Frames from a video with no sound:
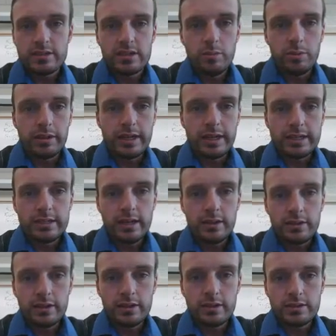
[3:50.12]
slipping, that's
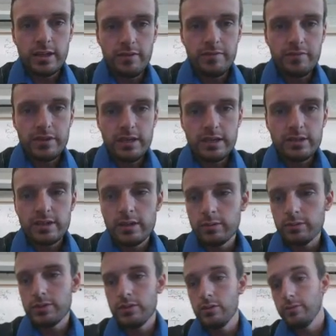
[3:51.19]
telling us that V is
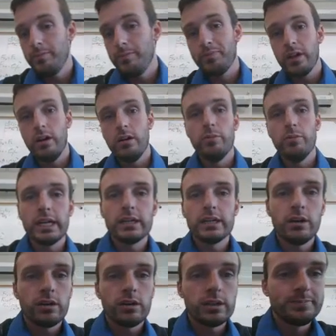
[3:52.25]
equal to omega
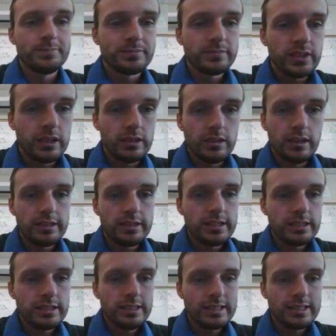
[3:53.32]
r. It
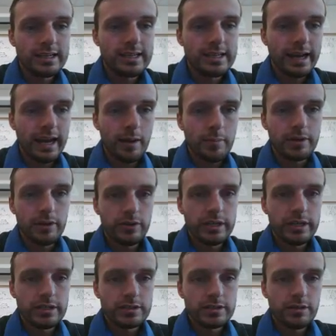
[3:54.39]
says that the diameter is
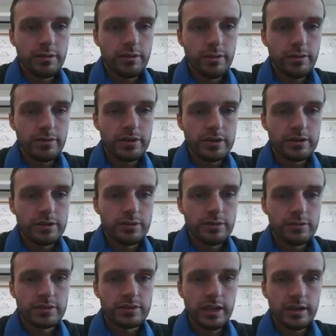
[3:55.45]

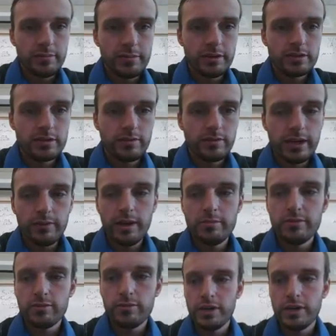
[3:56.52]
32 centimeters. So right away,
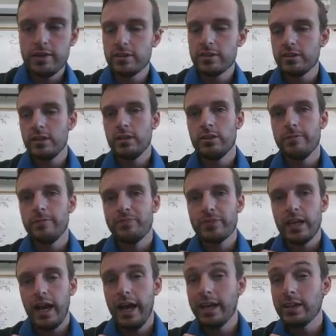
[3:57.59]
before I even continue,
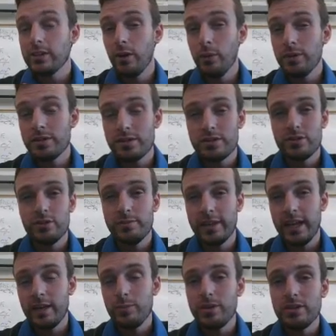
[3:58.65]
I always assume
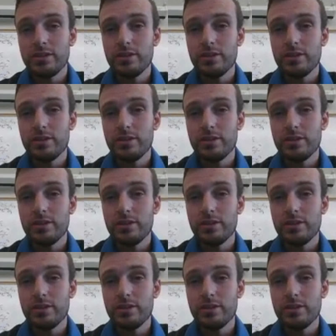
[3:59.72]
that AP